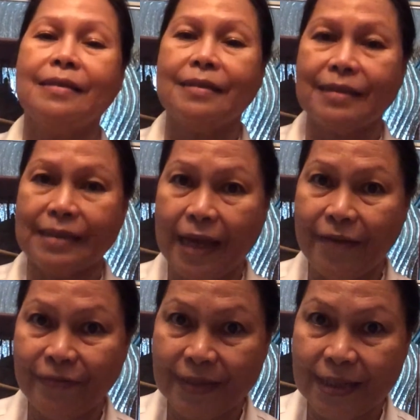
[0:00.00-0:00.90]

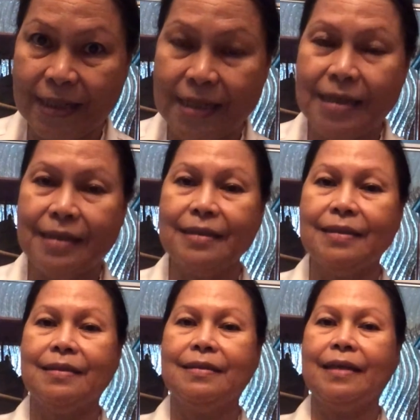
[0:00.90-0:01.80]
safety,
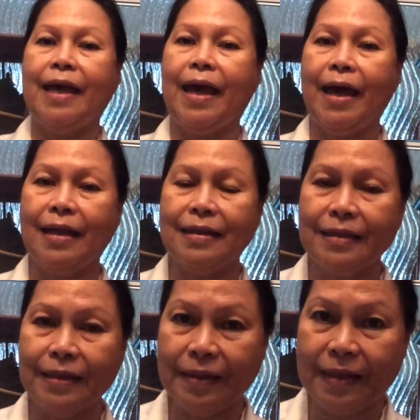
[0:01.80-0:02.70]

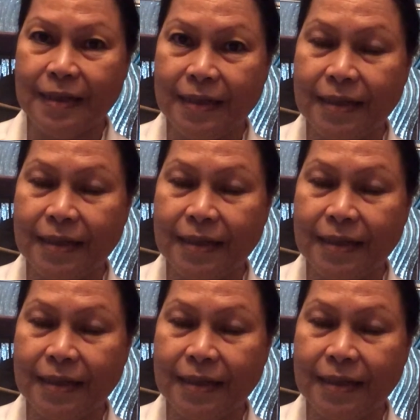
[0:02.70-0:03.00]
healthy,